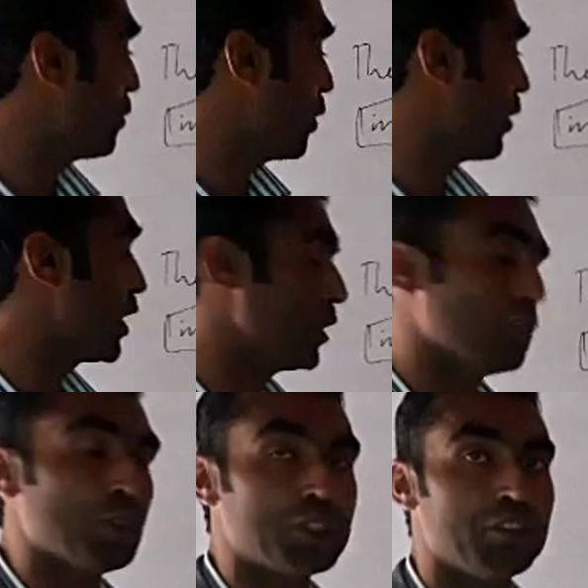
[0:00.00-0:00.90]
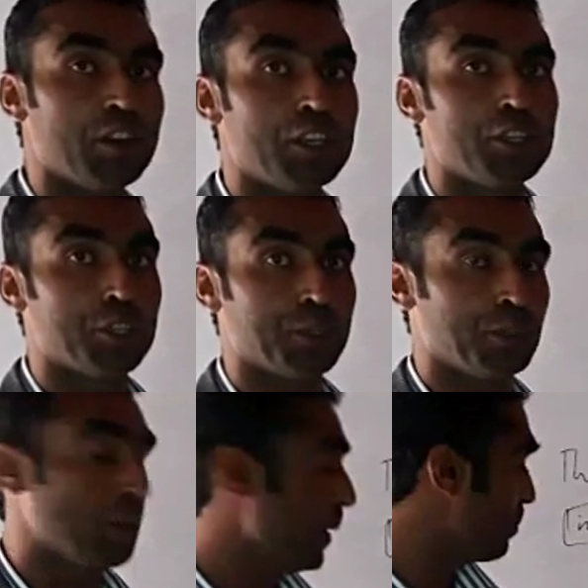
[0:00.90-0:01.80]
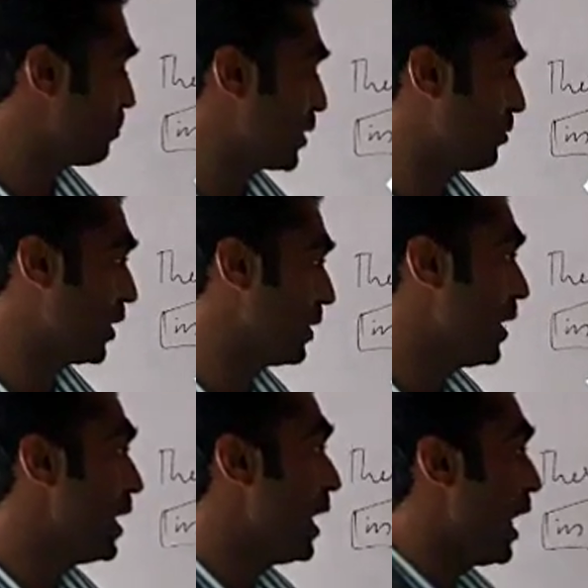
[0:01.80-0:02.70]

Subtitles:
Then we use the word to between.